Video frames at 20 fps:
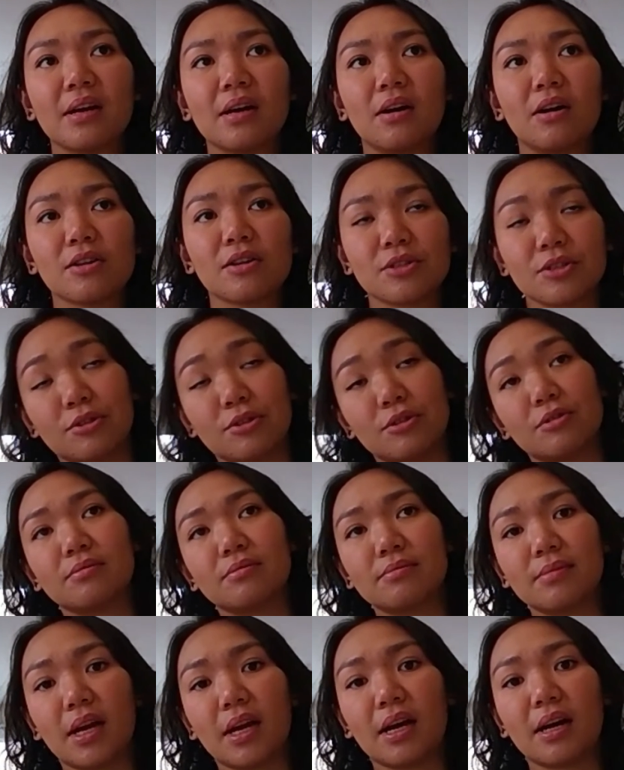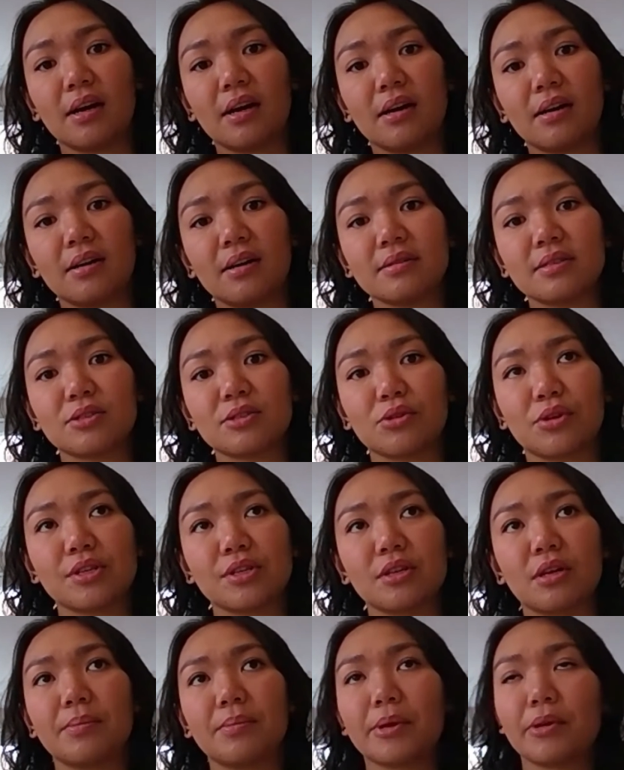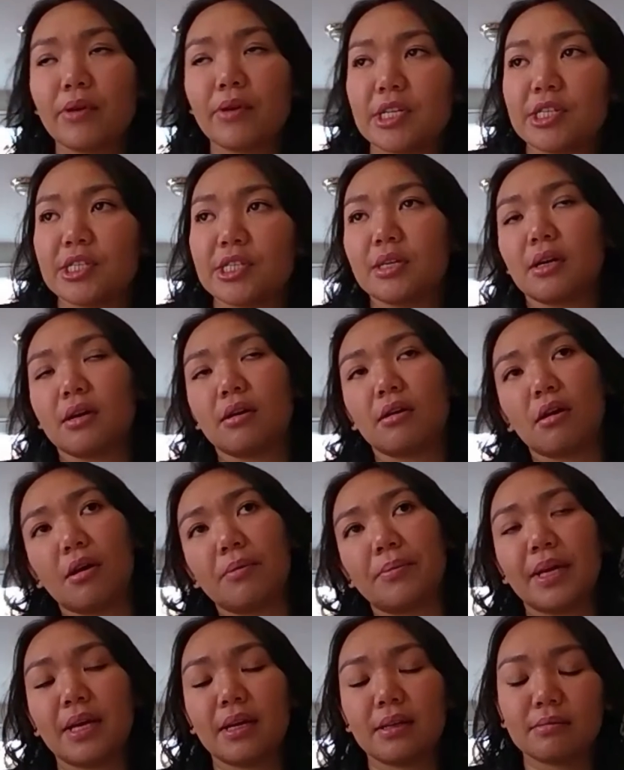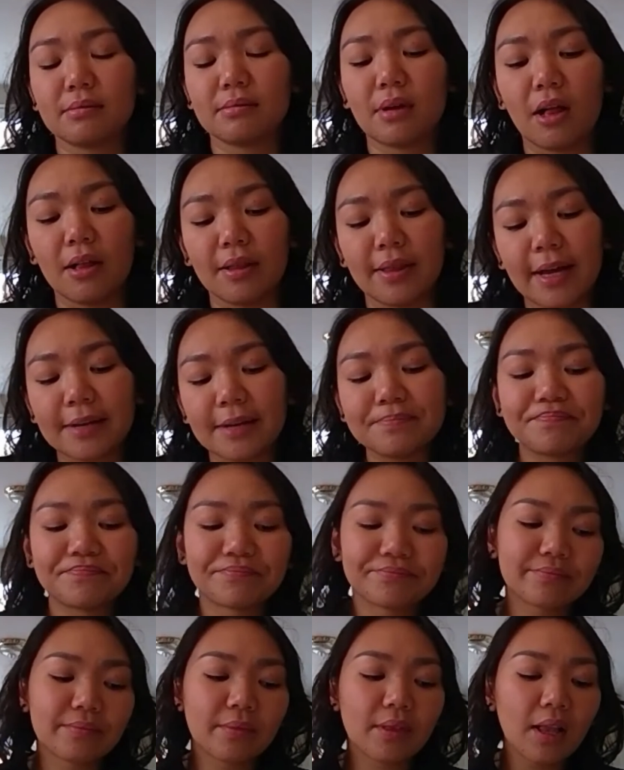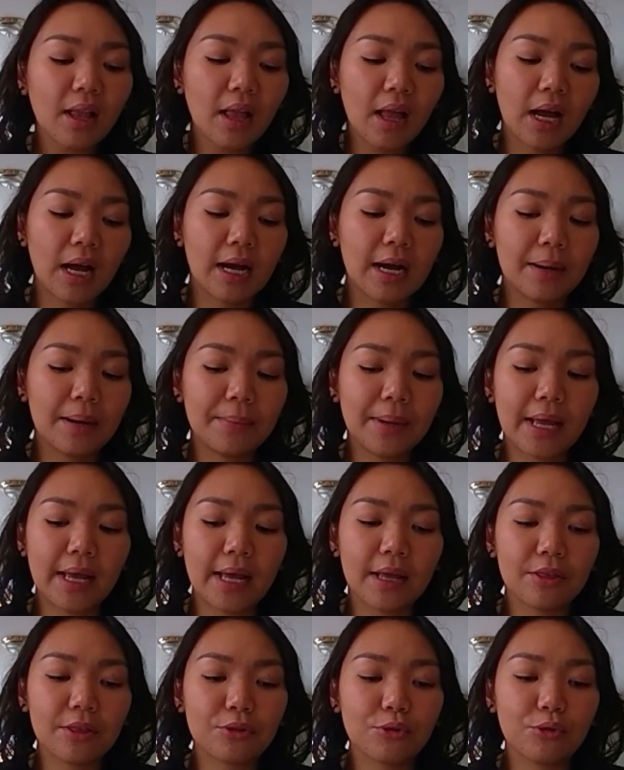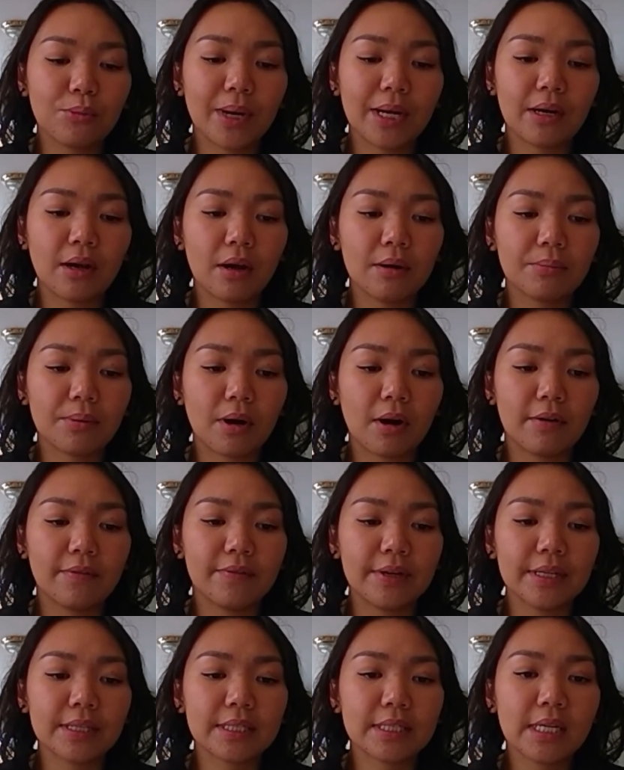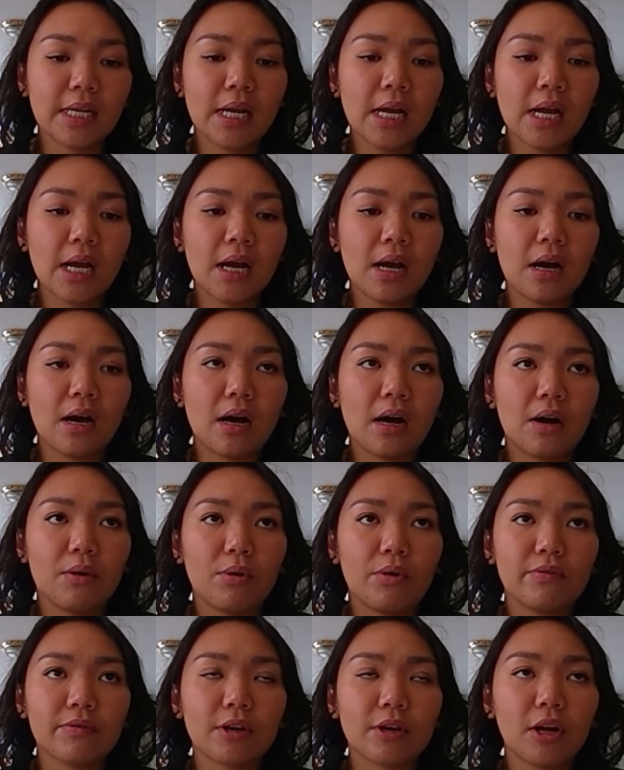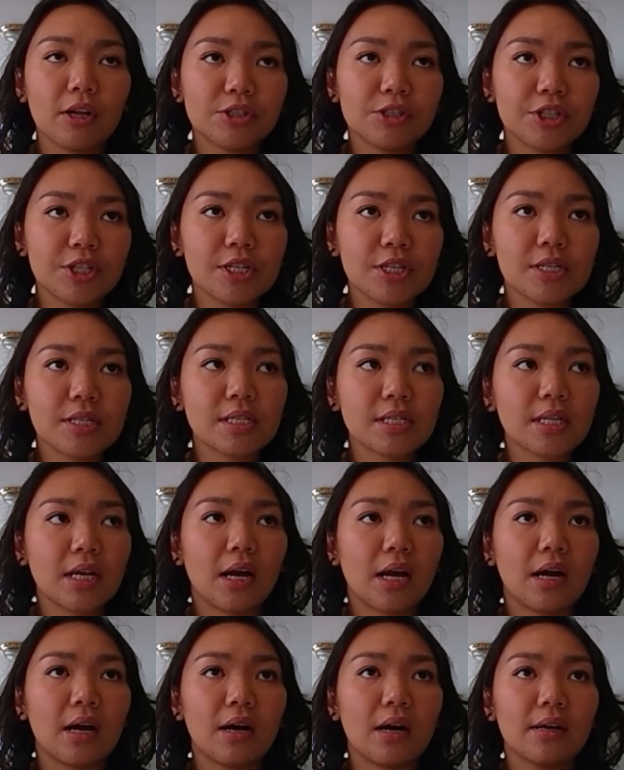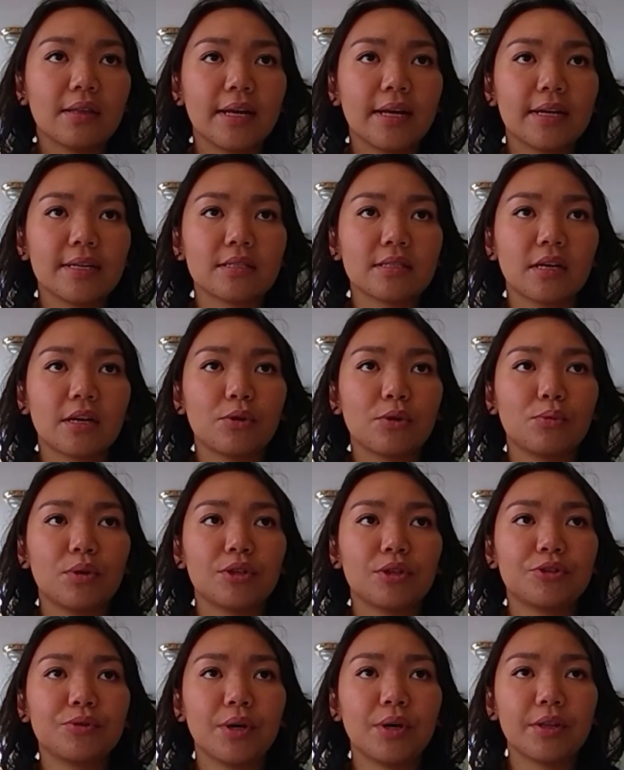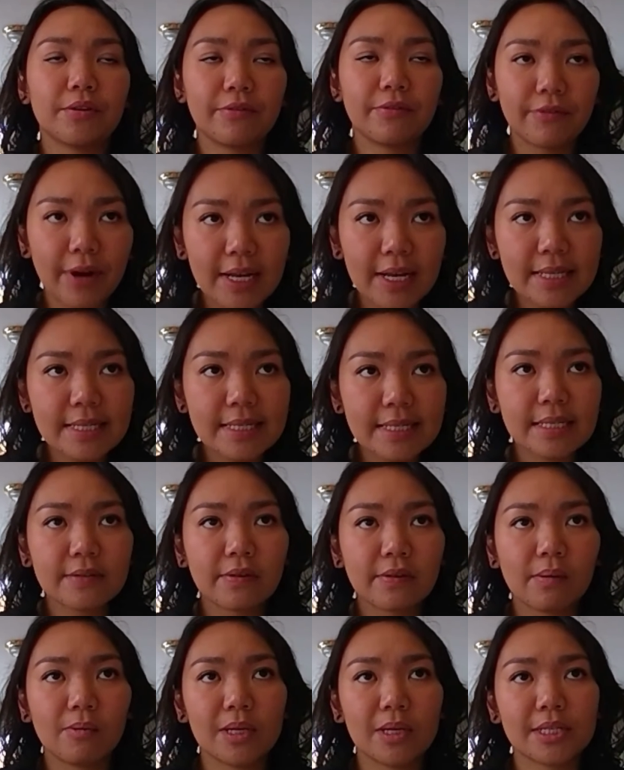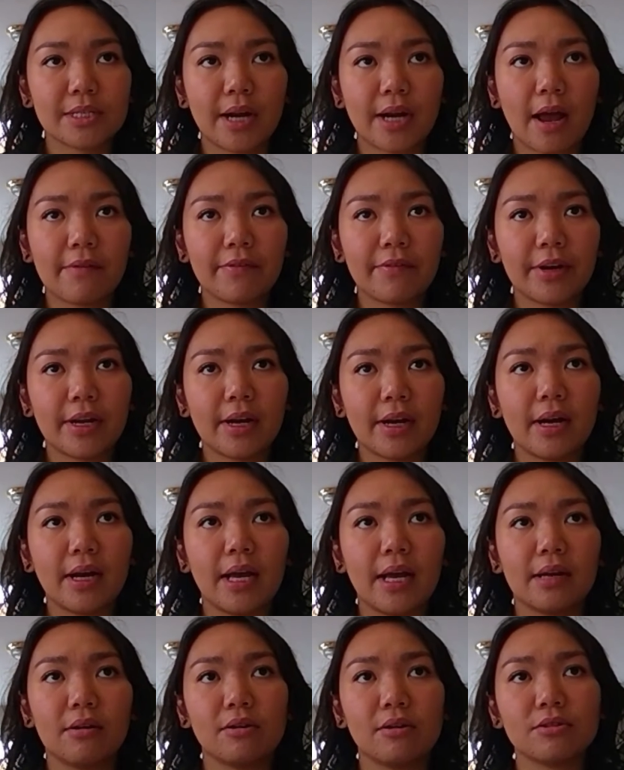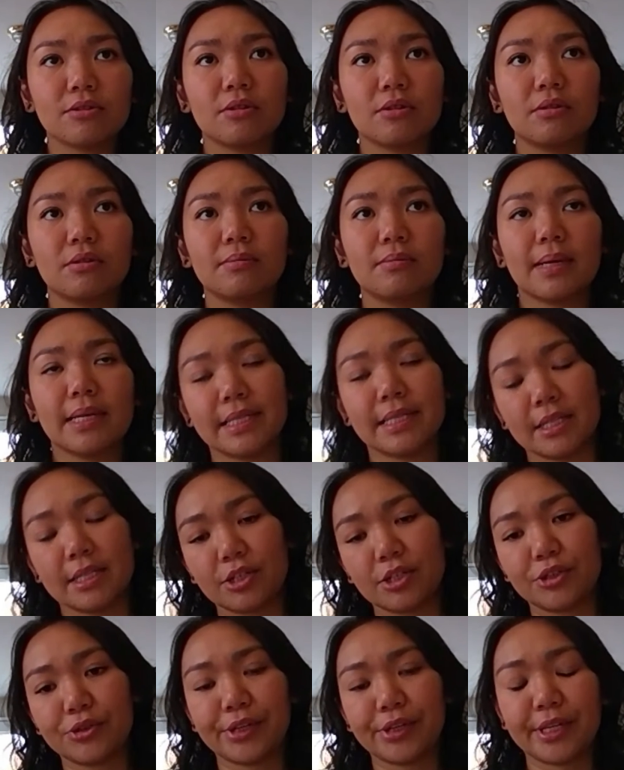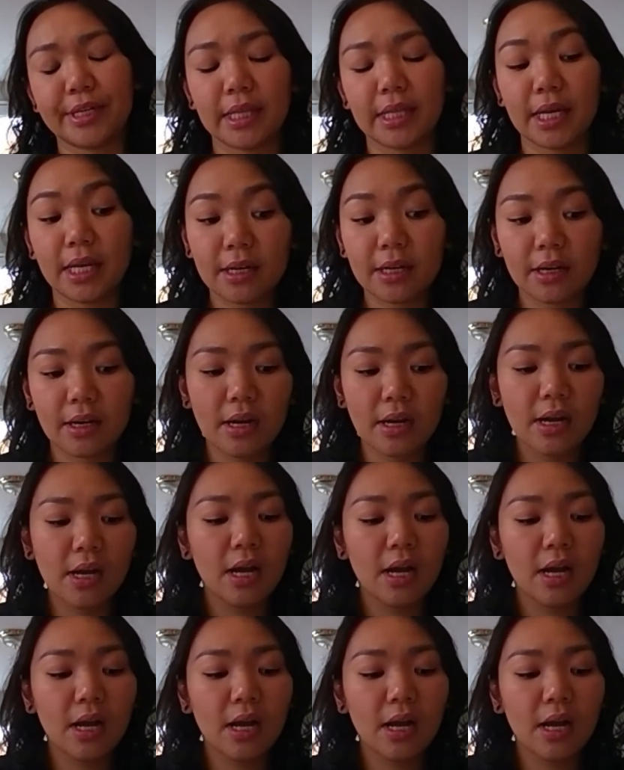also stories on immigration, economy, and all that. And through my nonprofit, Woven Cultures, that I started with 2 other friends from Western Africa, and also my sister joined in later,